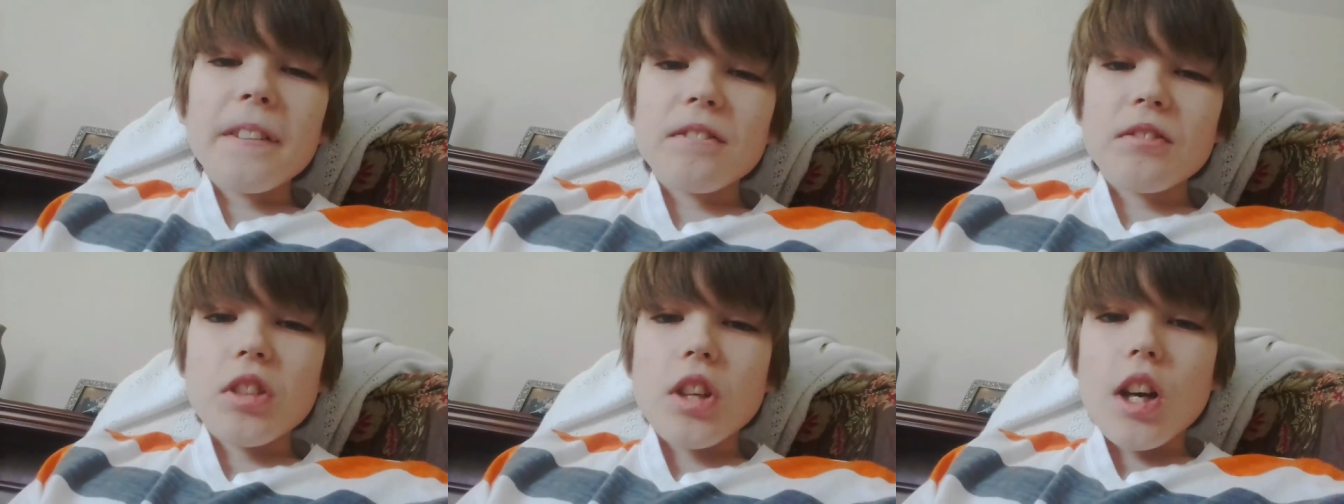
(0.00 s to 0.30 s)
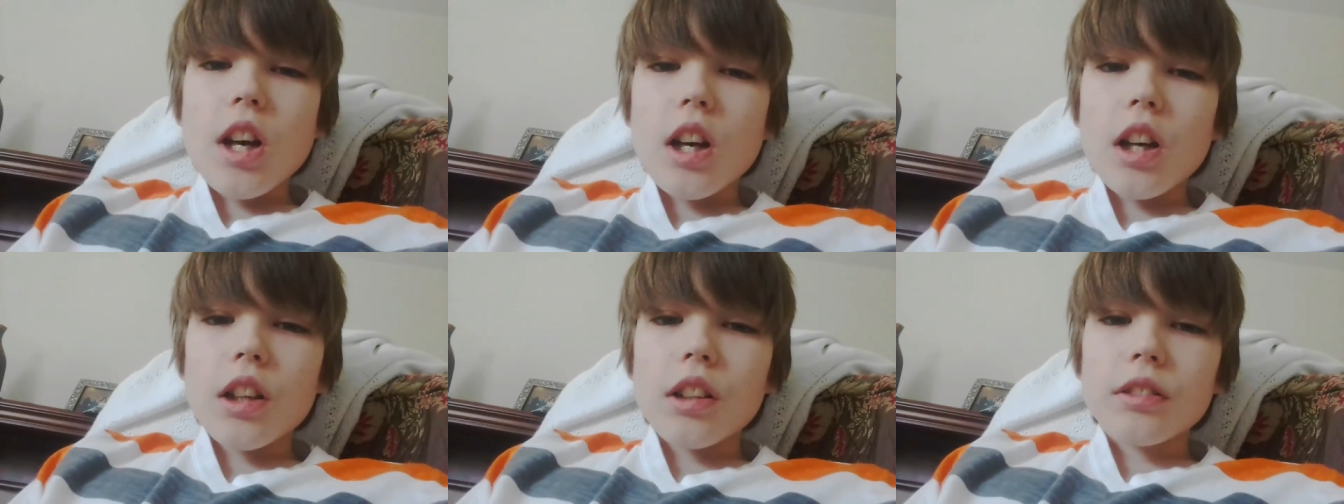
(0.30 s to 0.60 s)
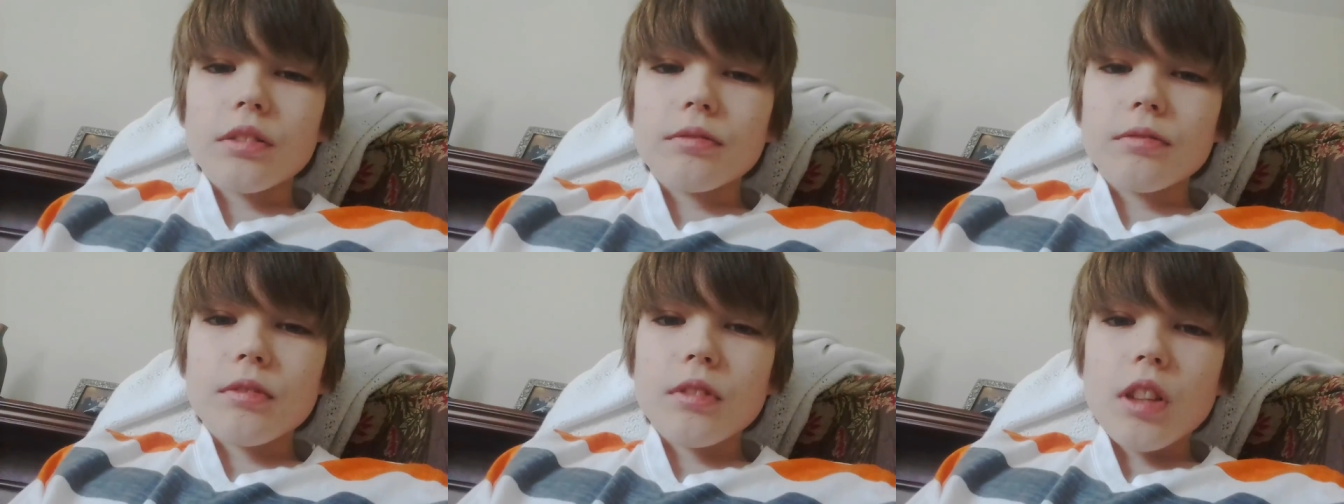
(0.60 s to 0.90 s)

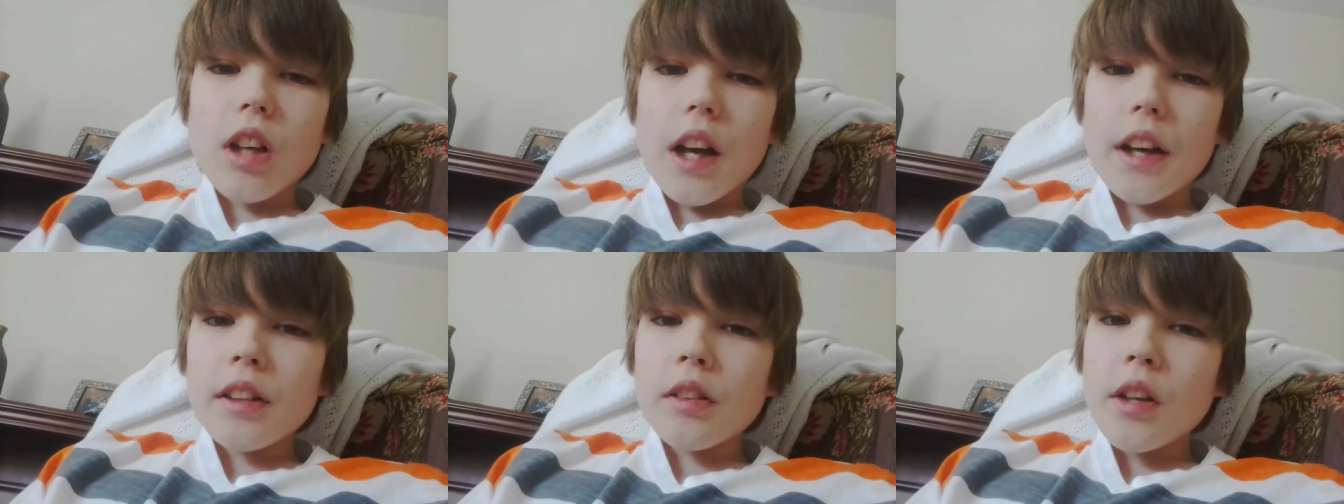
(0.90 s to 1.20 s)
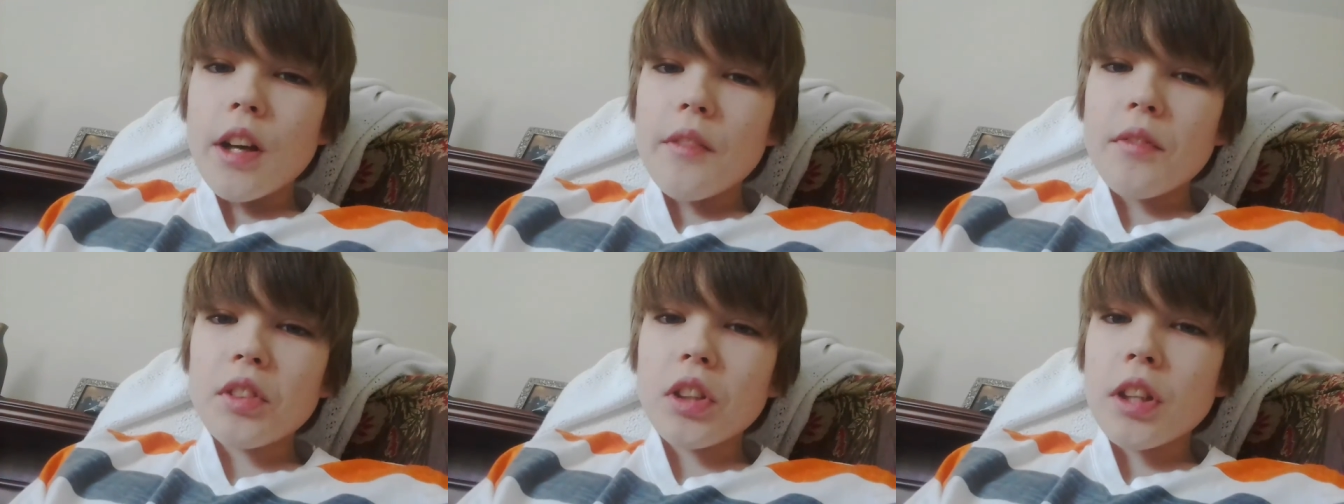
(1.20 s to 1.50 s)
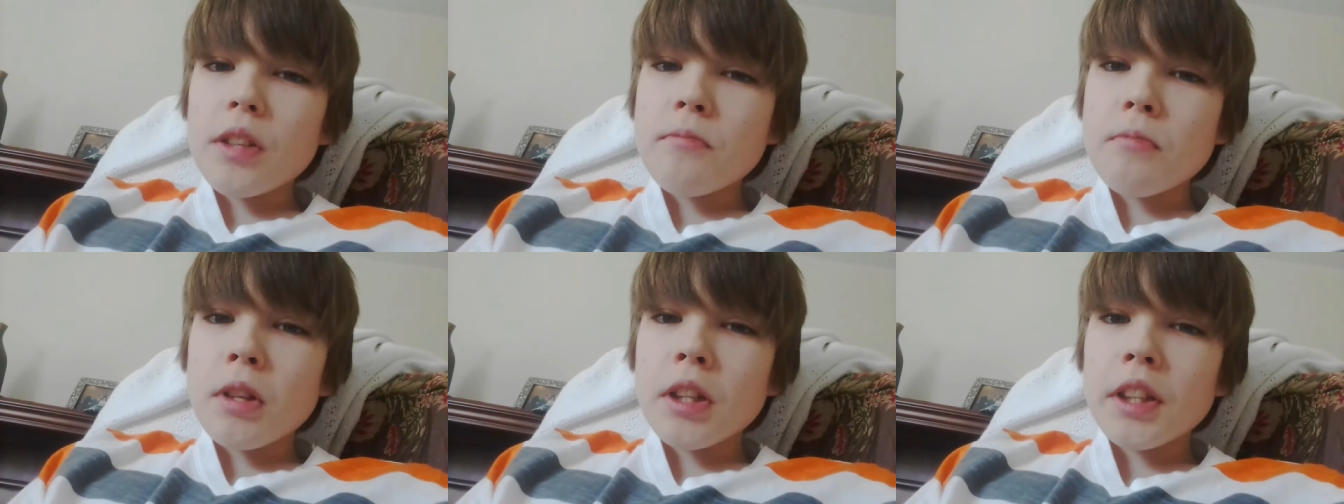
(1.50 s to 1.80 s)
yeah, I don't have a
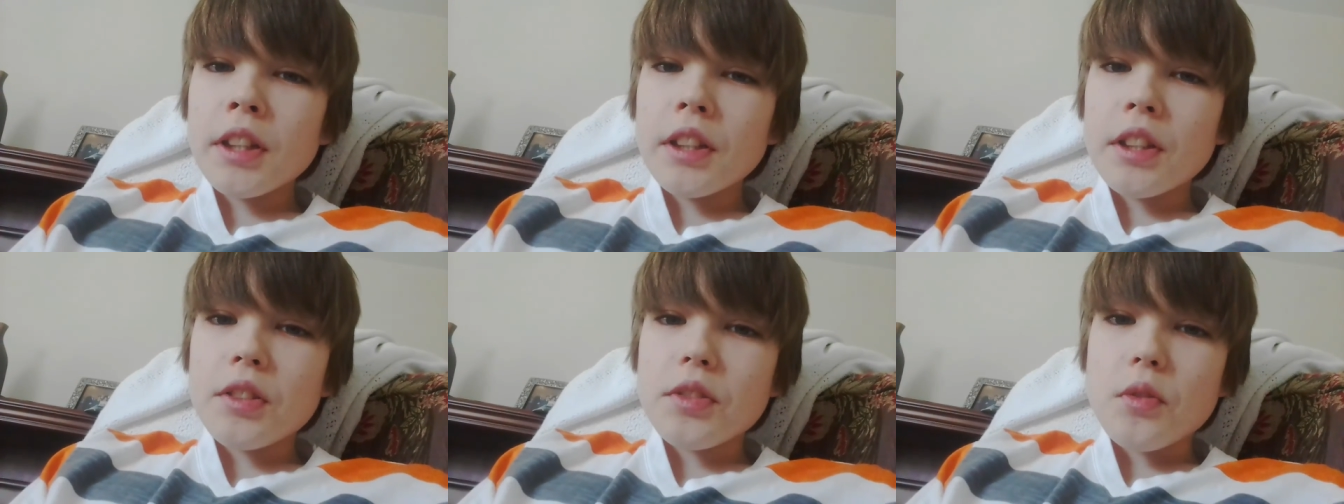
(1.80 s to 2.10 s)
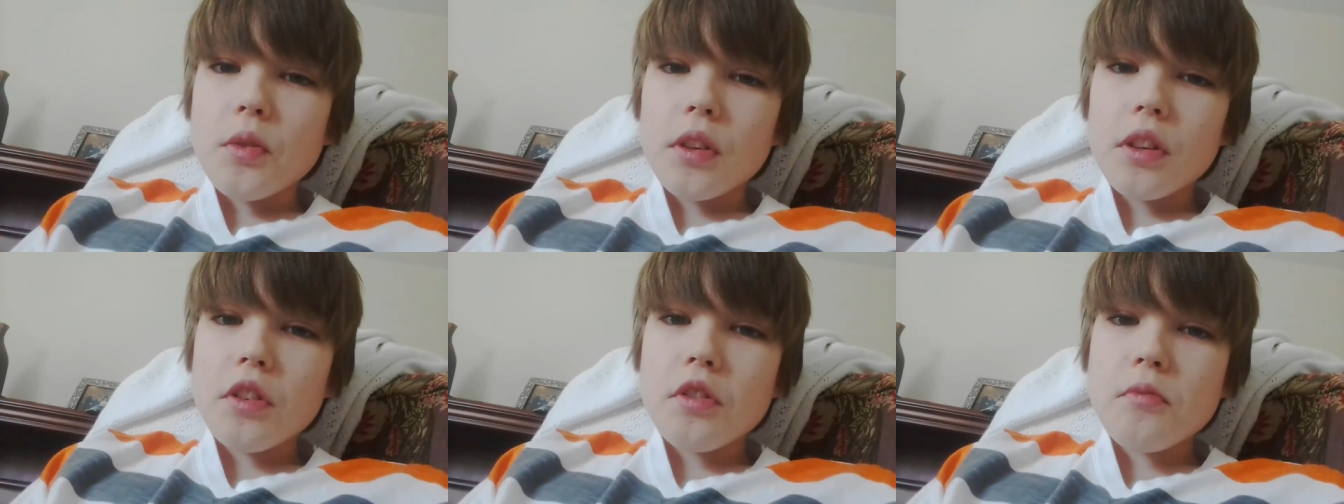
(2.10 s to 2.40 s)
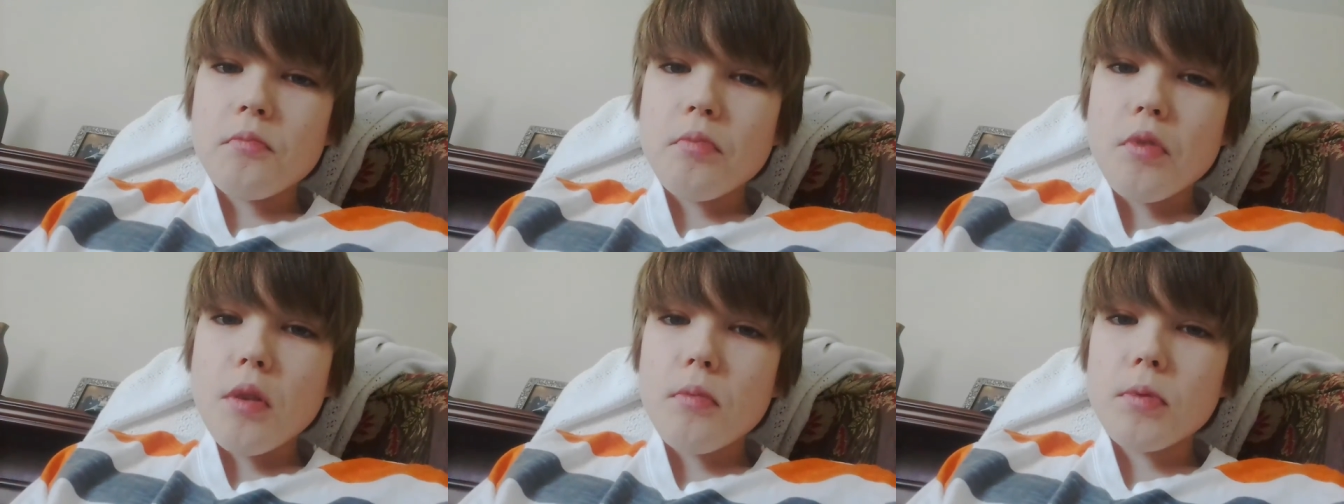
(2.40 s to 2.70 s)
lot of money, so I
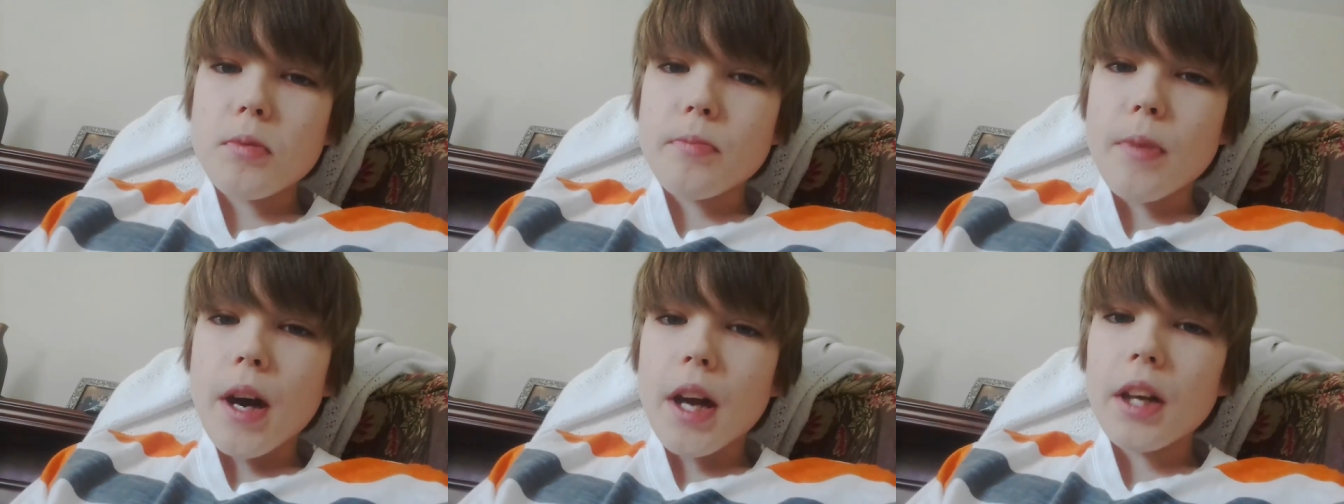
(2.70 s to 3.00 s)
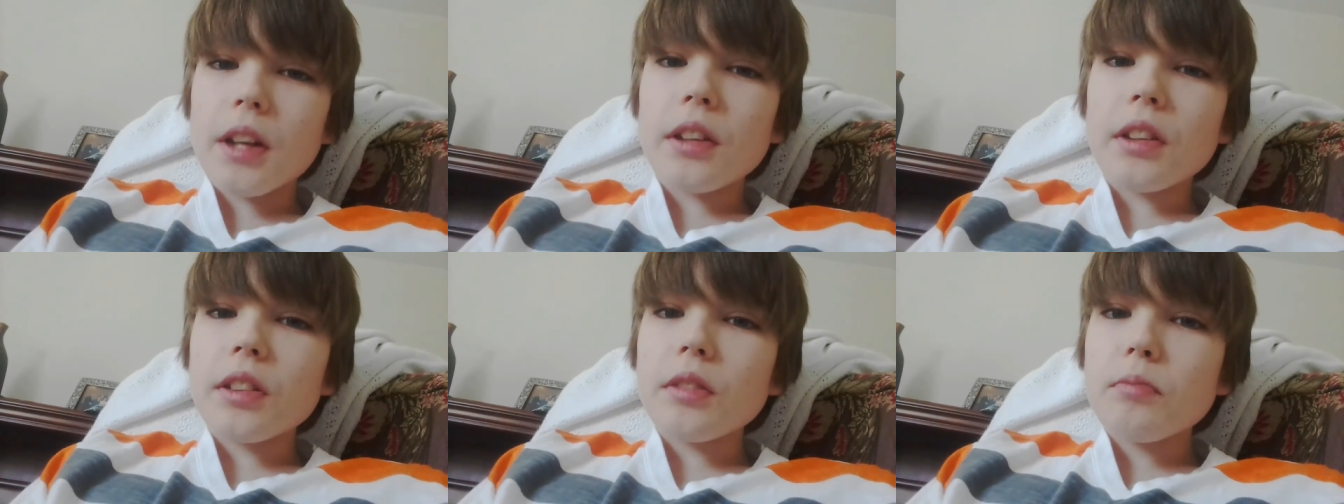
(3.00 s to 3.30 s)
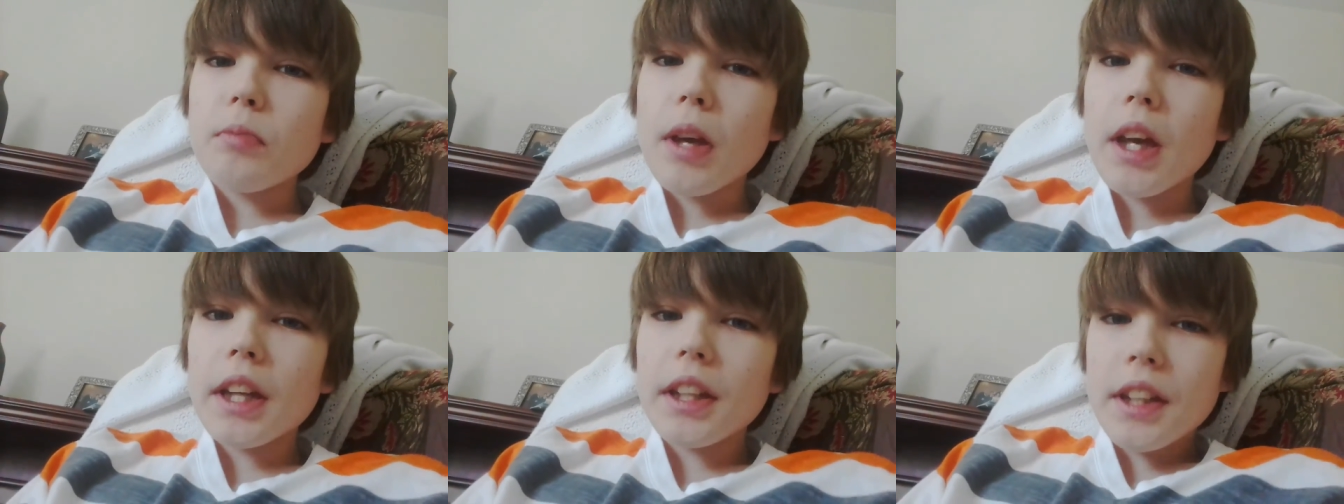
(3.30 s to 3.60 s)
couldn't probably
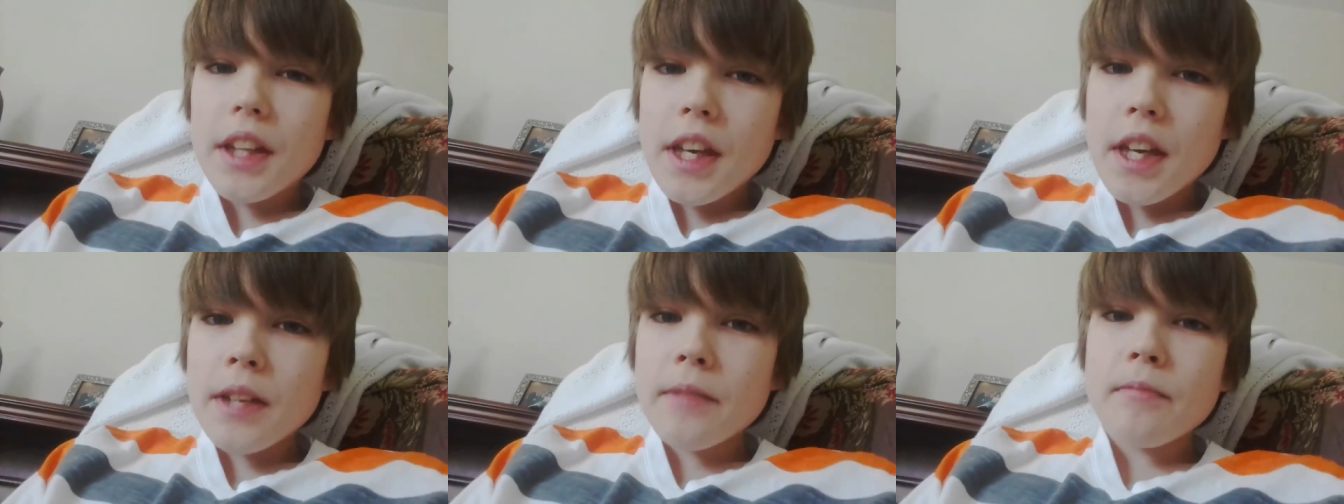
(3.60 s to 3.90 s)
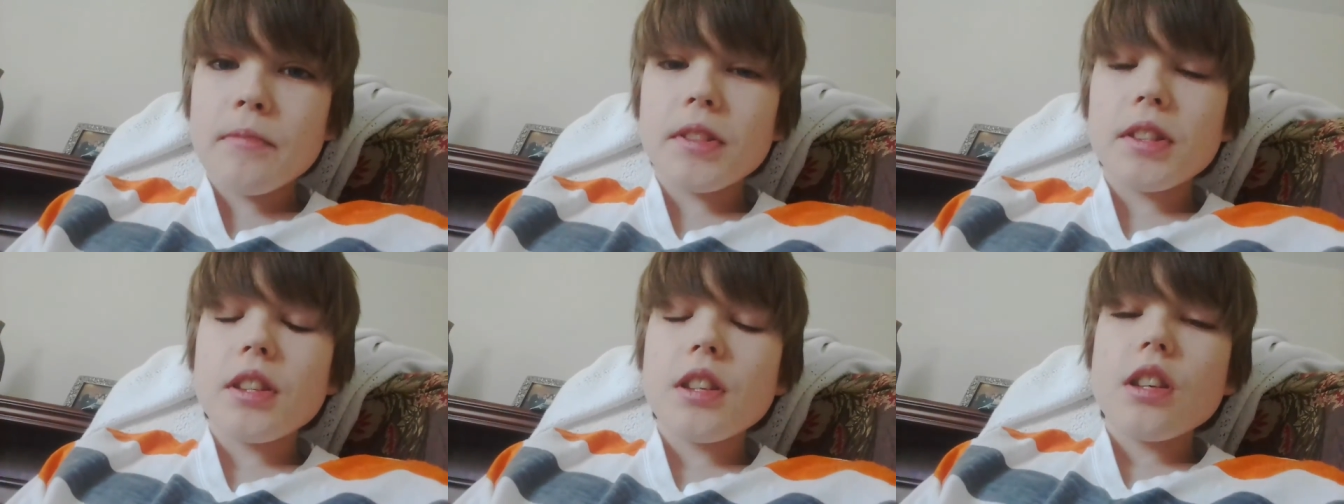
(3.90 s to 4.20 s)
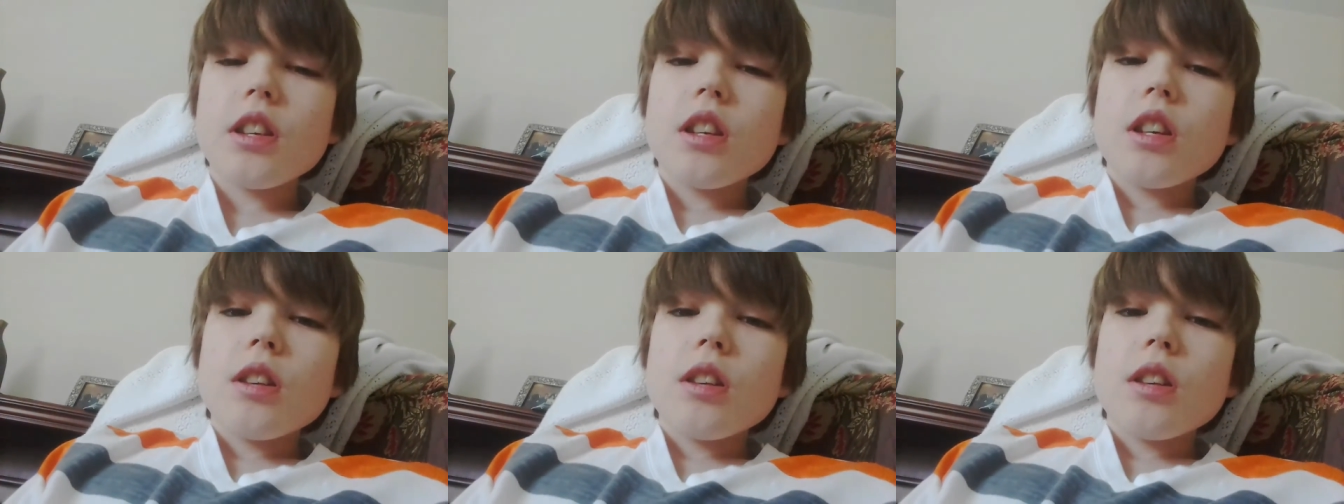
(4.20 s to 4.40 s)
buy paid games,